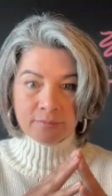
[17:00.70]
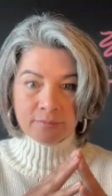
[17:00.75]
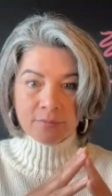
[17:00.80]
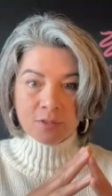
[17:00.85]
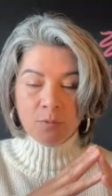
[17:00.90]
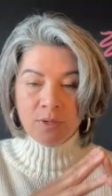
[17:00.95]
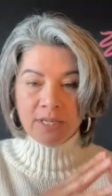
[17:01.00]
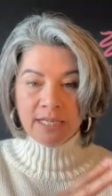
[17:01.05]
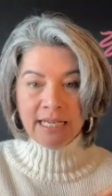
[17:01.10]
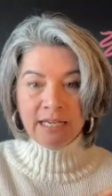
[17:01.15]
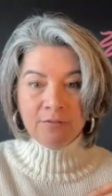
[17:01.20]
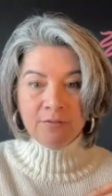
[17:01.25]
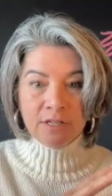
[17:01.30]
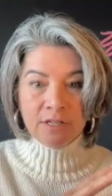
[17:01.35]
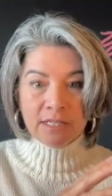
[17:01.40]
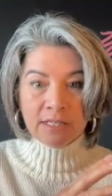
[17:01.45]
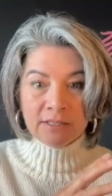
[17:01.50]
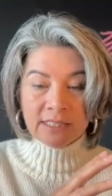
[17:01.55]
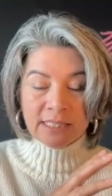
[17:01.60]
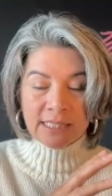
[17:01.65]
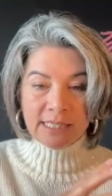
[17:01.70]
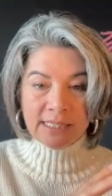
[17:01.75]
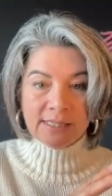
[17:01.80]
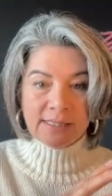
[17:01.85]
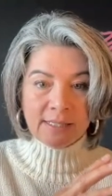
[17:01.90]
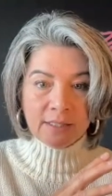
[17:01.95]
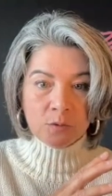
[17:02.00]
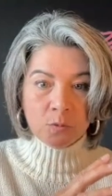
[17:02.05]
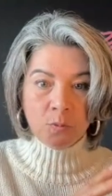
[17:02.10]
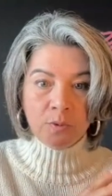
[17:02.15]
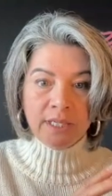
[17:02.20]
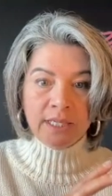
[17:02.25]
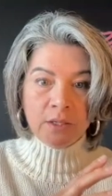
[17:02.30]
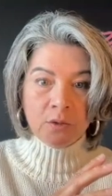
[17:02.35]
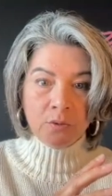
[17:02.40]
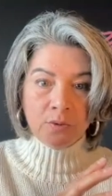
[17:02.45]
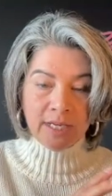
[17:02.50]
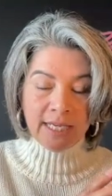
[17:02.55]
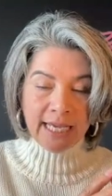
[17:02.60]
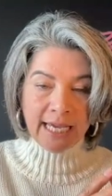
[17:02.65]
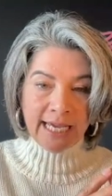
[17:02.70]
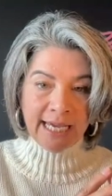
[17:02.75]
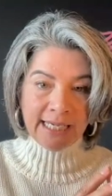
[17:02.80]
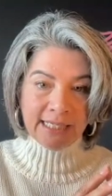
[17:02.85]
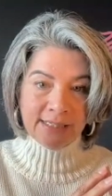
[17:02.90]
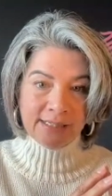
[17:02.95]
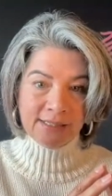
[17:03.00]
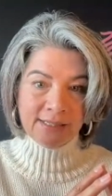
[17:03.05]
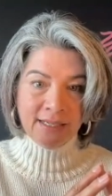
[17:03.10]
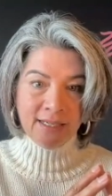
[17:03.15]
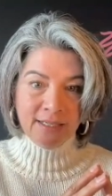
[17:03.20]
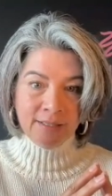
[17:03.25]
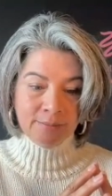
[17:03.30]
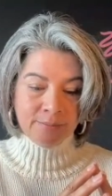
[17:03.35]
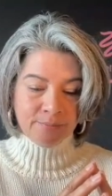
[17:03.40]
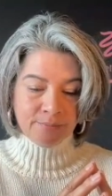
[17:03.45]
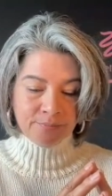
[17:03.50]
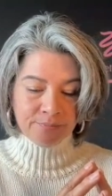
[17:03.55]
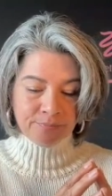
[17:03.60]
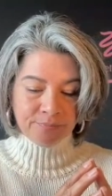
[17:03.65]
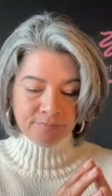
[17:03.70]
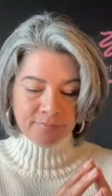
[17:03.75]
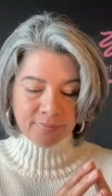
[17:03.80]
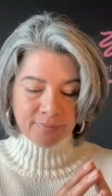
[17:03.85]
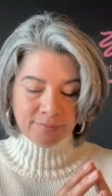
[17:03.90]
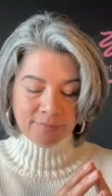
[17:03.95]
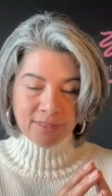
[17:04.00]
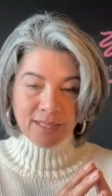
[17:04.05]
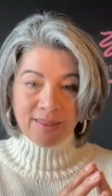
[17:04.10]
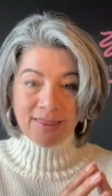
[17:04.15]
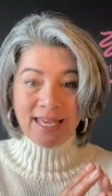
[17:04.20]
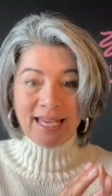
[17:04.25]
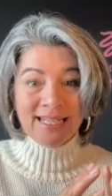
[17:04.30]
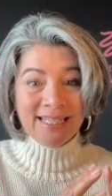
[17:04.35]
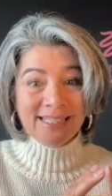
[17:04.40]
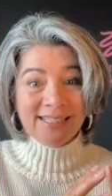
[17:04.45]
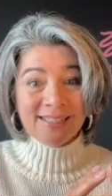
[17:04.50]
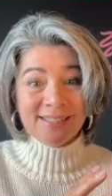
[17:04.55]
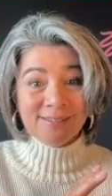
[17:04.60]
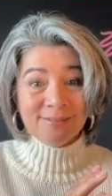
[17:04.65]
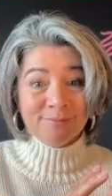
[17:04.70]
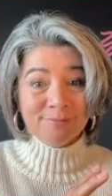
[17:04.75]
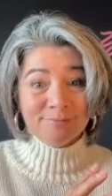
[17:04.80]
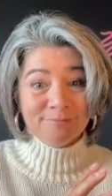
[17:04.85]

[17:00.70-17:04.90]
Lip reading: Whatever it is that we create that is